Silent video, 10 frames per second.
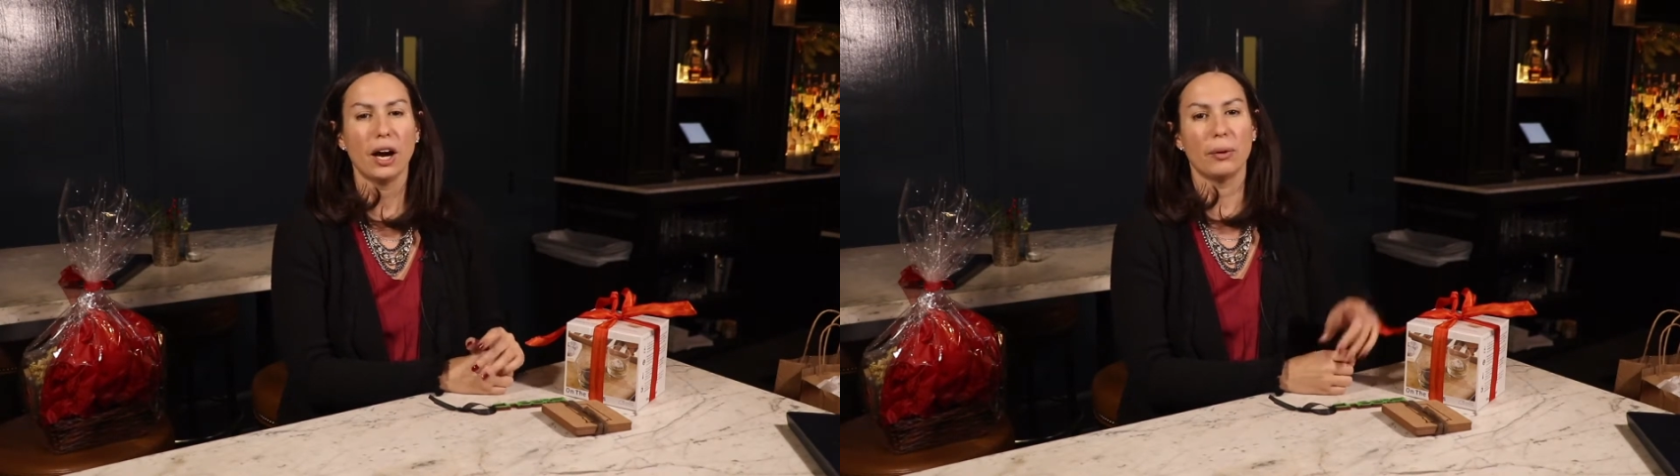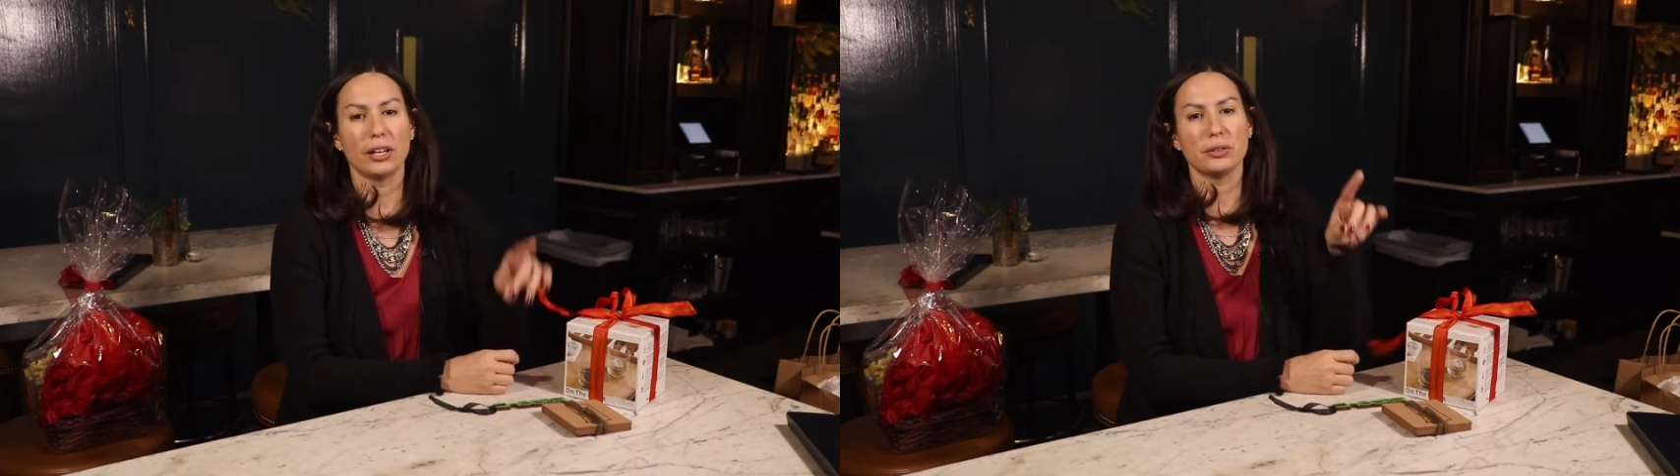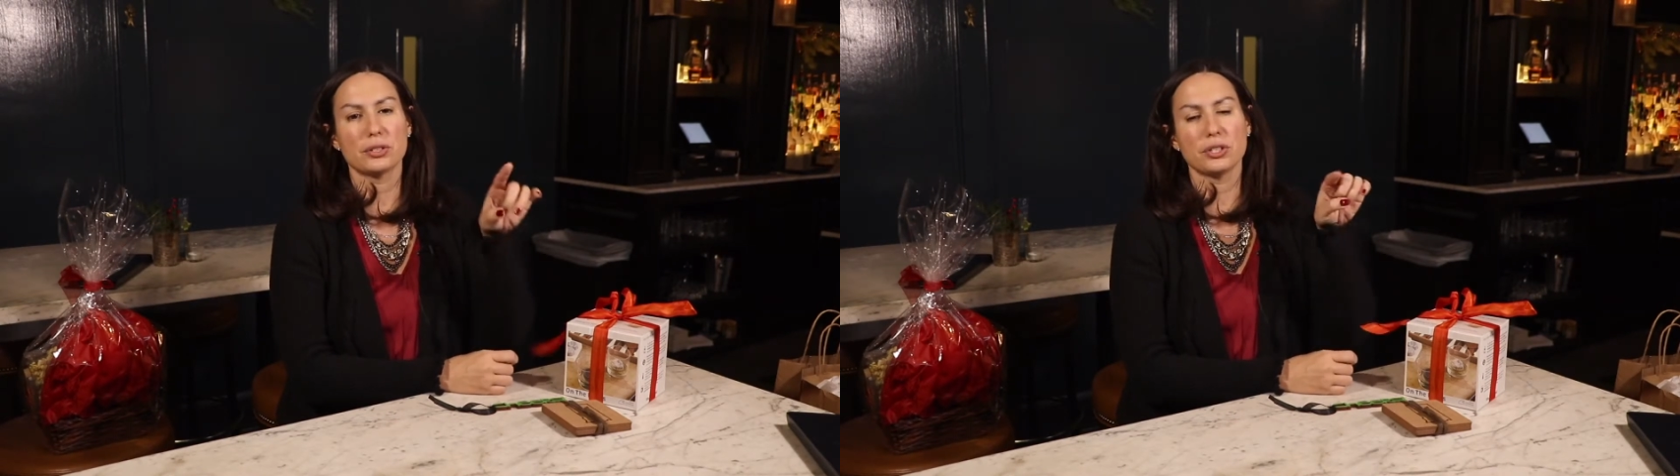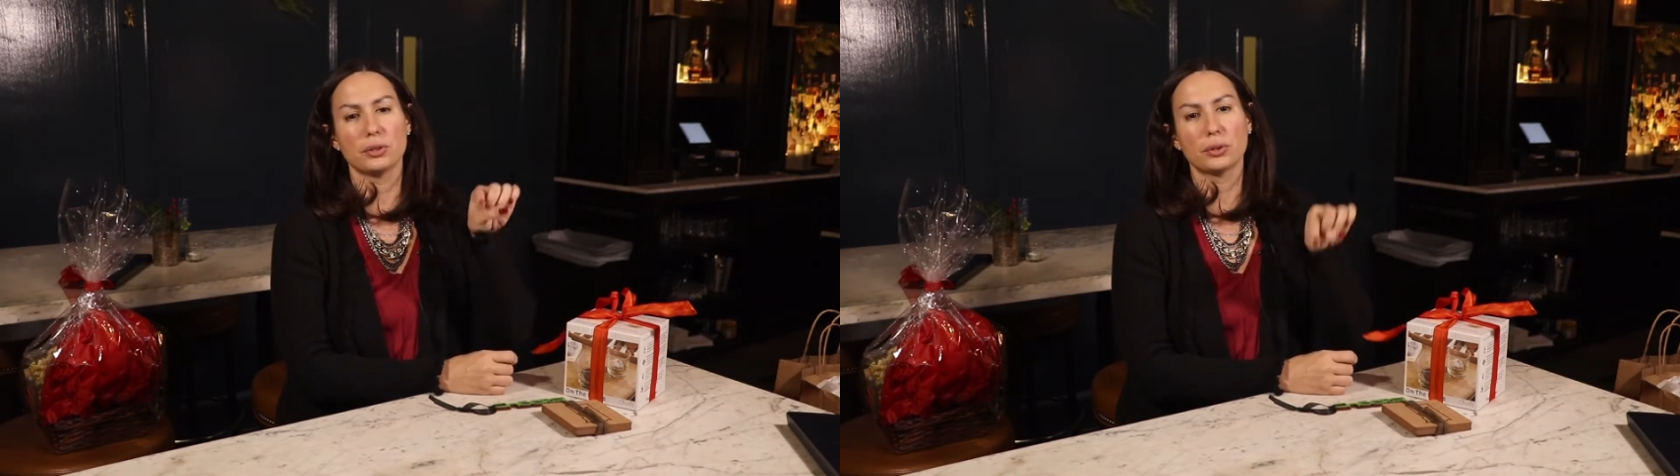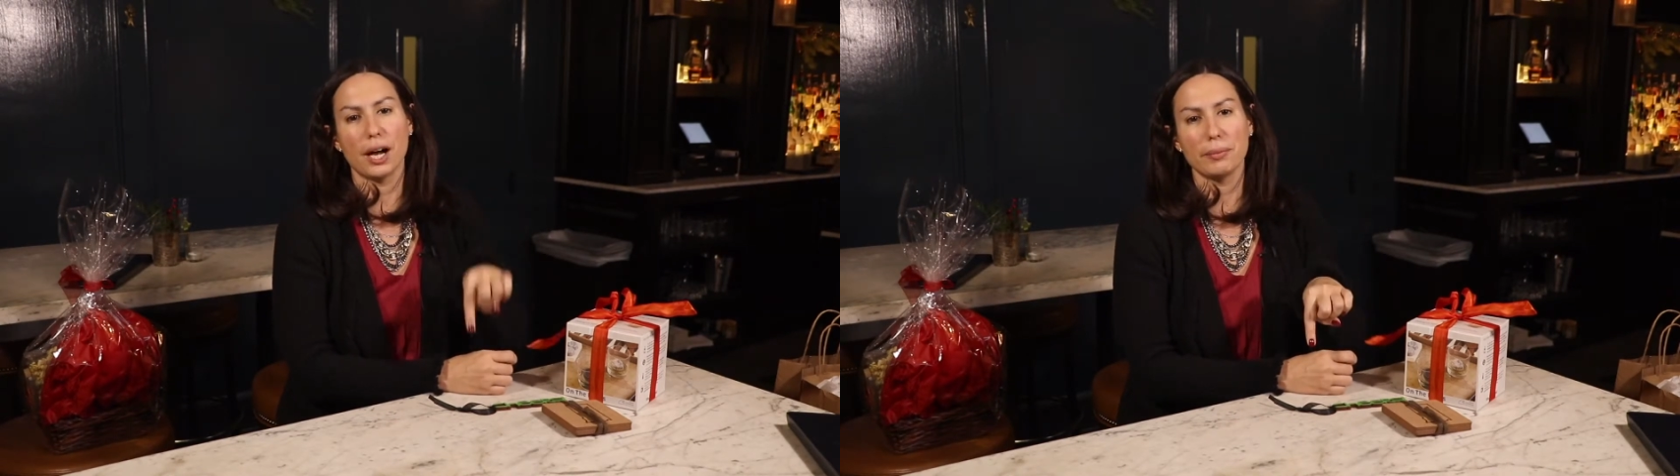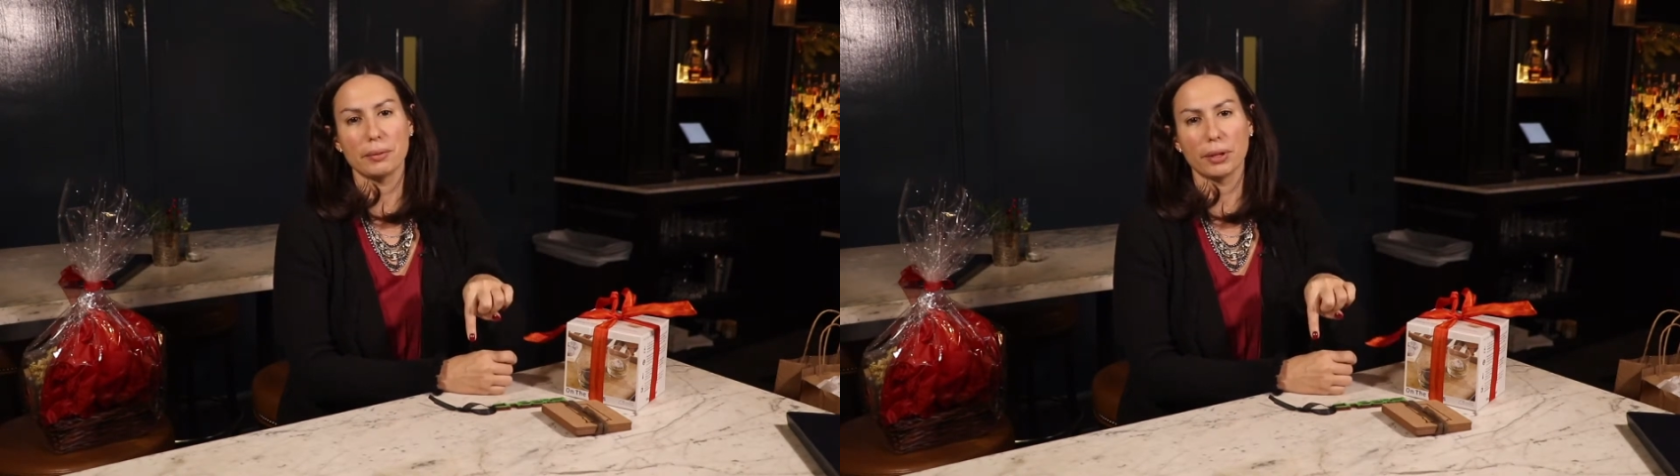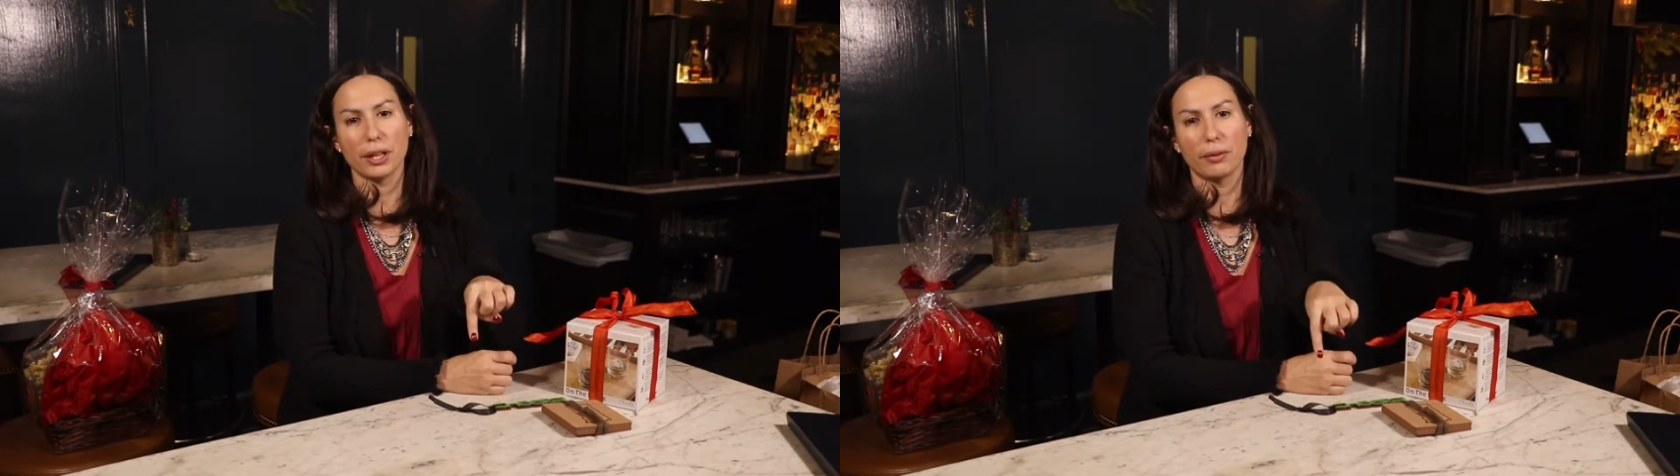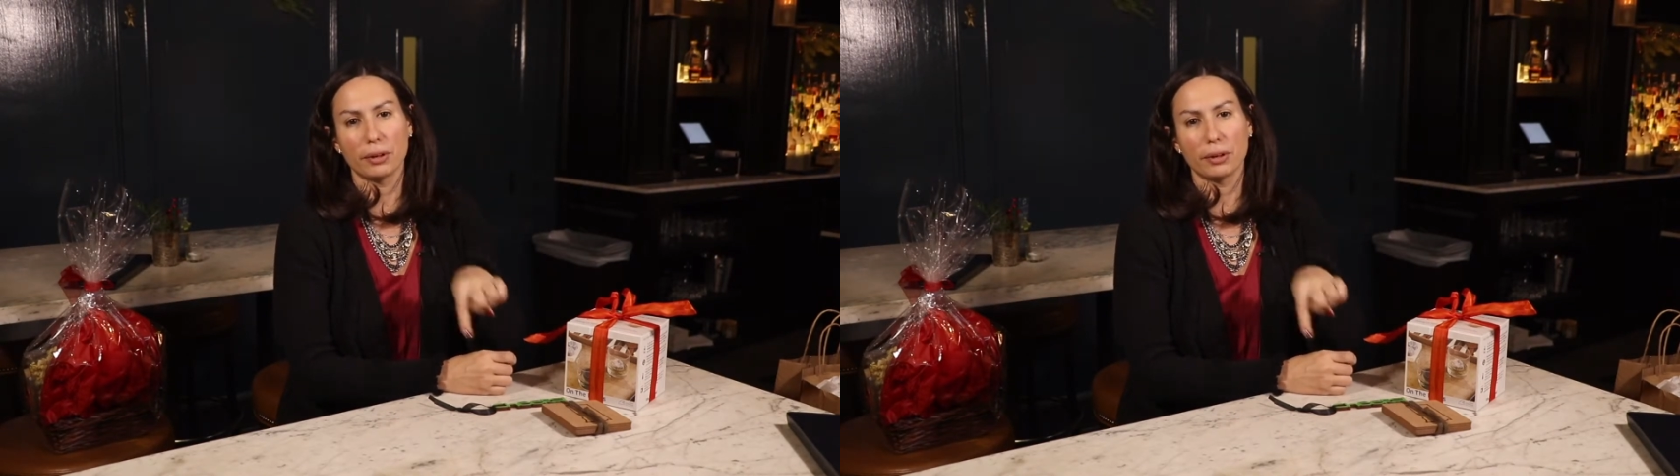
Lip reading: I want you to comment below.